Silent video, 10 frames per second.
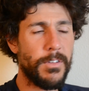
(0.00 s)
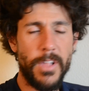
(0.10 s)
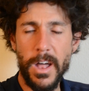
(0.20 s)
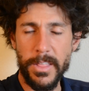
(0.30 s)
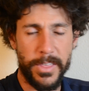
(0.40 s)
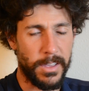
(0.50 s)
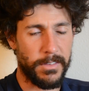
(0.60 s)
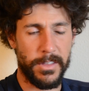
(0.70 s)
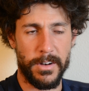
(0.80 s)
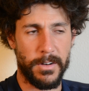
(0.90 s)
a lot of things
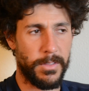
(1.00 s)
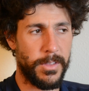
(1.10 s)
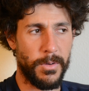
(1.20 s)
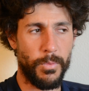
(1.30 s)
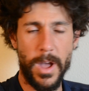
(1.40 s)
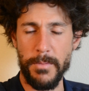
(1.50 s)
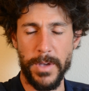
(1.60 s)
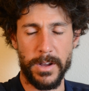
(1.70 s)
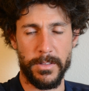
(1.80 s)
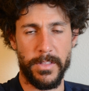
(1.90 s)
that are way
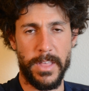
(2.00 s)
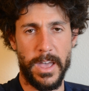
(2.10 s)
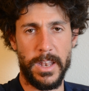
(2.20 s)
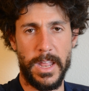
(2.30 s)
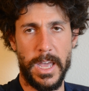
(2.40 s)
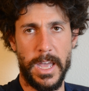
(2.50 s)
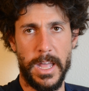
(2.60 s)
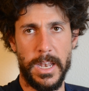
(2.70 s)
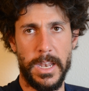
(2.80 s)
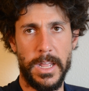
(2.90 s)
bigger than that.
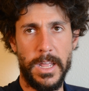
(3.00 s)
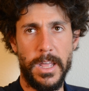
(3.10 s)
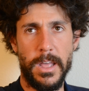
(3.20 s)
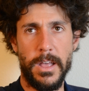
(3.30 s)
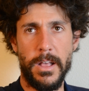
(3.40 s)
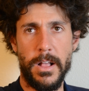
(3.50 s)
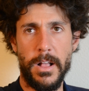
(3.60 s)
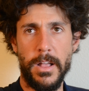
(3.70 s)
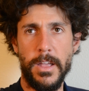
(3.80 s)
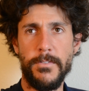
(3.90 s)
And
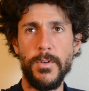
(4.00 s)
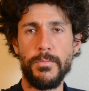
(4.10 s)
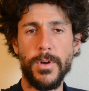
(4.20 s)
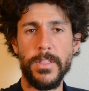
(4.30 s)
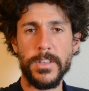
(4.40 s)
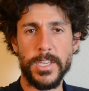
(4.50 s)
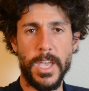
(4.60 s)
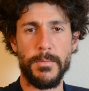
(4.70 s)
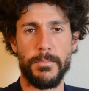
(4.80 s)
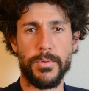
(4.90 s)
if you bring the
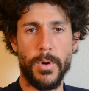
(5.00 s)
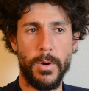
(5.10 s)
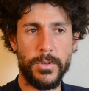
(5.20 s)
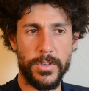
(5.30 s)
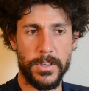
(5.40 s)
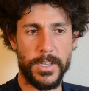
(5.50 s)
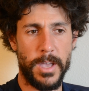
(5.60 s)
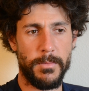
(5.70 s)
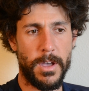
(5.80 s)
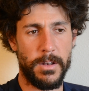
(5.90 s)
same approach, the
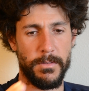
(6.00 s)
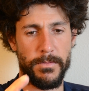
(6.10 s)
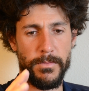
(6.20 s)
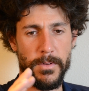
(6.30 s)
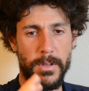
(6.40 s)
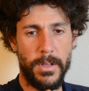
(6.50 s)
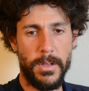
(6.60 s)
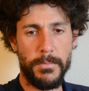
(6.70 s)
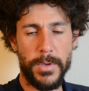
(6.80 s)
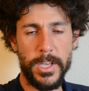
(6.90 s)
same kind of
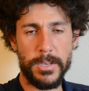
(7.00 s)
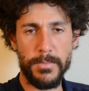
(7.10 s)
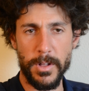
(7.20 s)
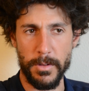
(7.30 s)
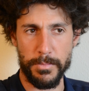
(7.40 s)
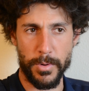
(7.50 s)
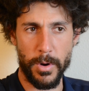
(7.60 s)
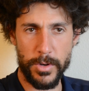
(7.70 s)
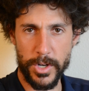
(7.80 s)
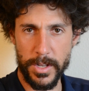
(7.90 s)
piecemeal approach